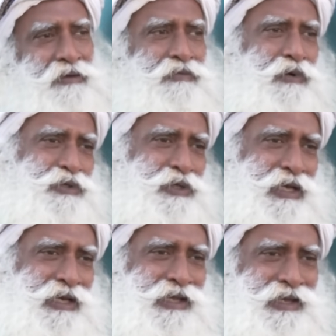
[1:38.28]

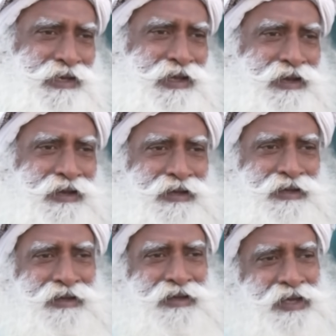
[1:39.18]
Fortunately, India
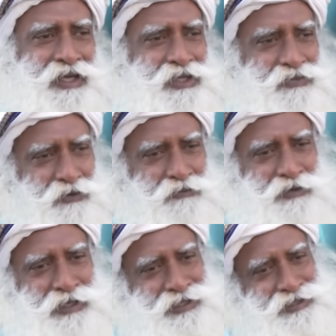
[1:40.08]
is
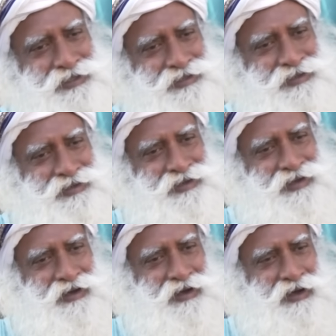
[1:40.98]
fulfilling
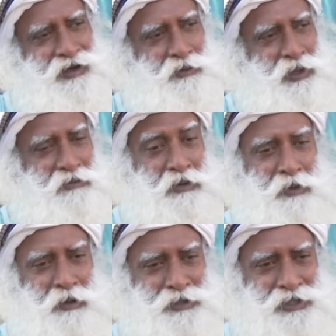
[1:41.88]
uh, whatever
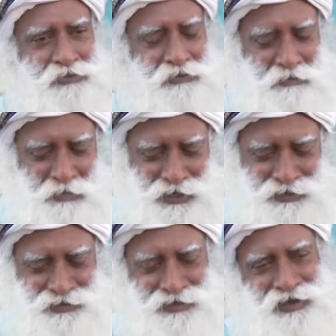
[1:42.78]
promises we've
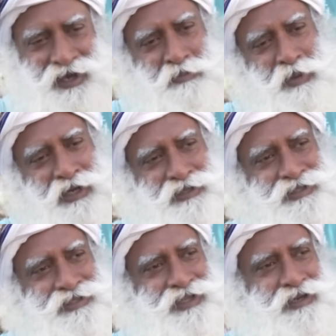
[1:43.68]
made at
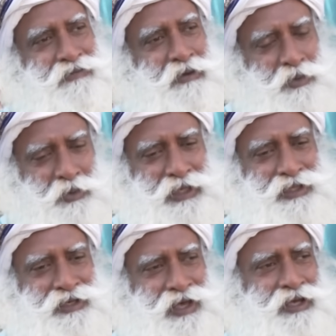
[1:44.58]
Paris and we're moving in
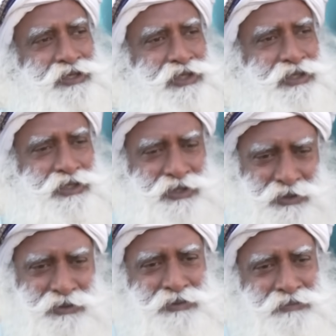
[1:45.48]
that direction. It's
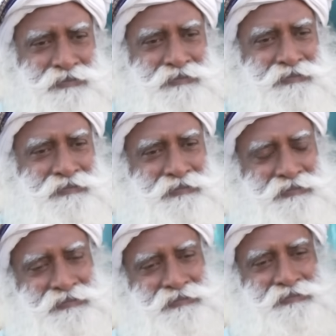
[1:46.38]
good. I was
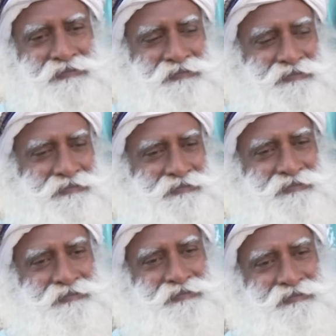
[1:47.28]
going to ask you how do
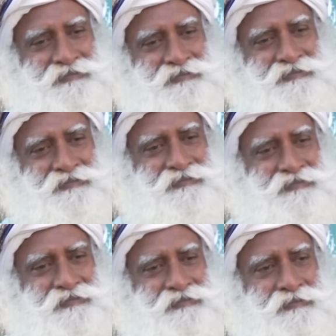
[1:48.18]
you see the role of
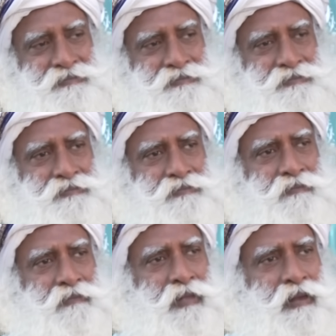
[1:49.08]
India when it comes to you
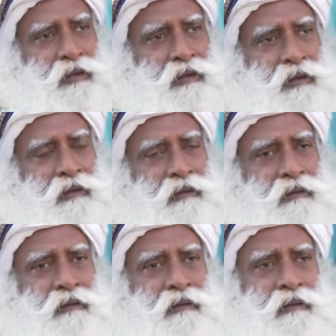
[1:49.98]
know tackling with
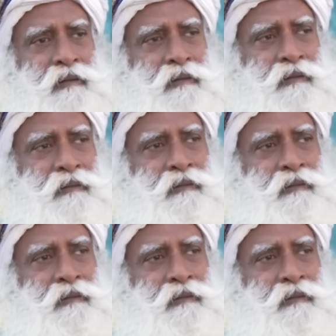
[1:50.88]
climatic change?